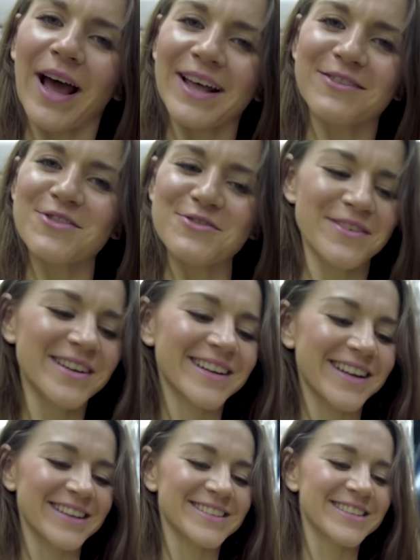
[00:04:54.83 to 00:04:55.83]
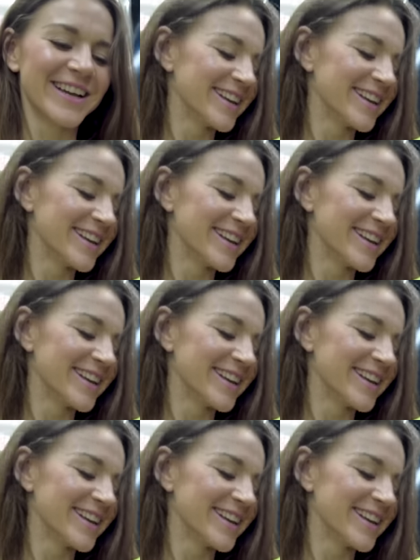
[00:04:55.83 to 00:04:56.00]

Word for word: I don't know what it is.